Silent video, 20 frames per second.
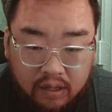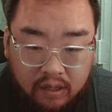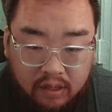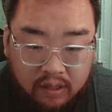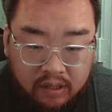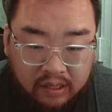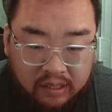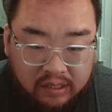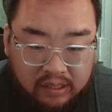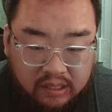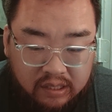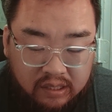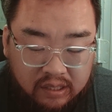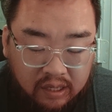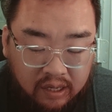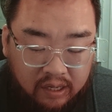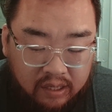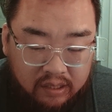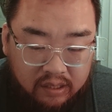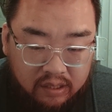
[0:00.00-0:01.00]
This is
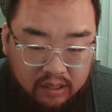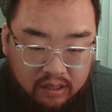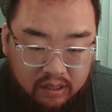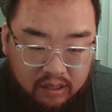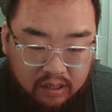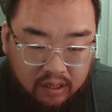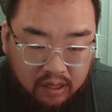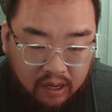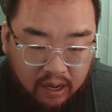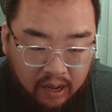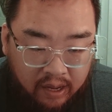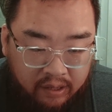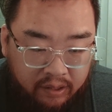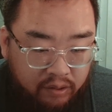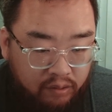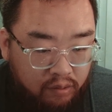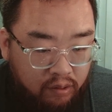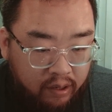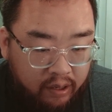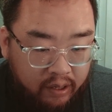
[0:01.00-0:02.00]
not
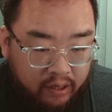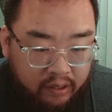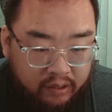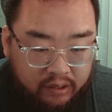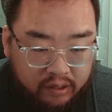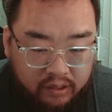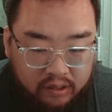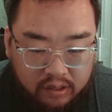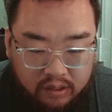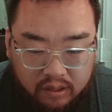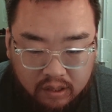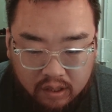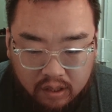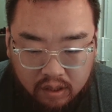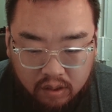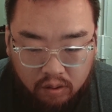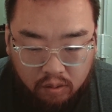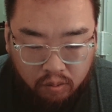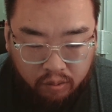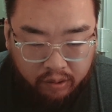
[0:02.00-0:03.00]
anyways
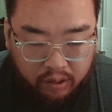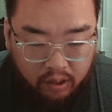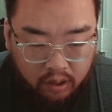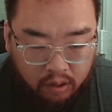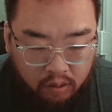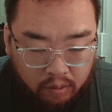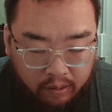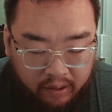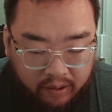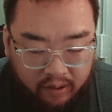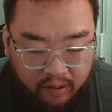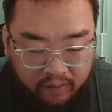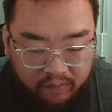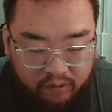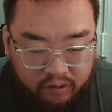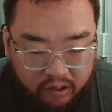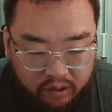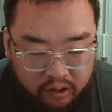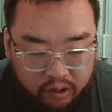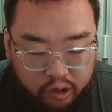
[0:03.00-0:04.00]
a way of
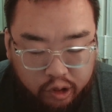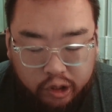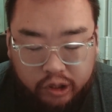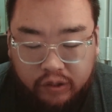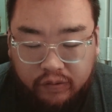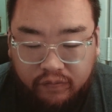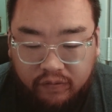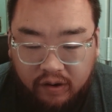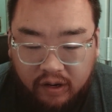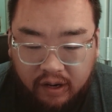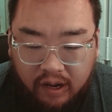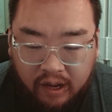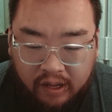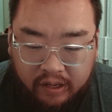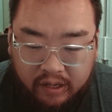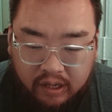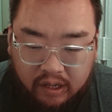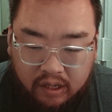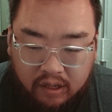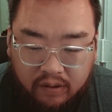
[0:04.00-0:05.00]
trying to justify any
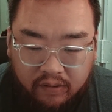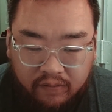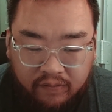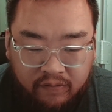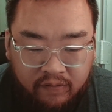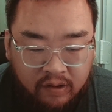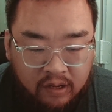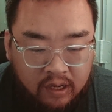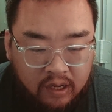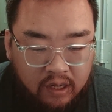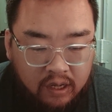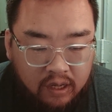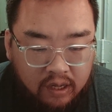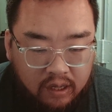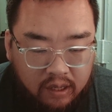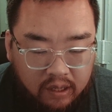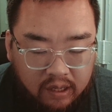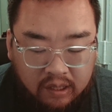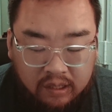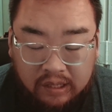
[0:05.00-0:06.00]
kind of
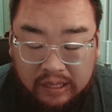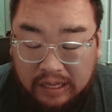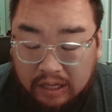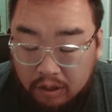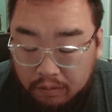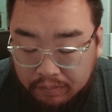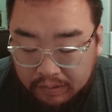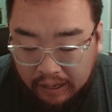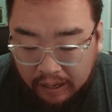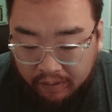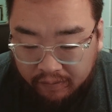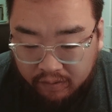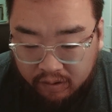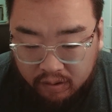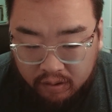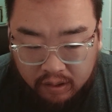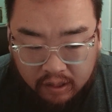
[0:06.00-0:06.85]
illegal behavior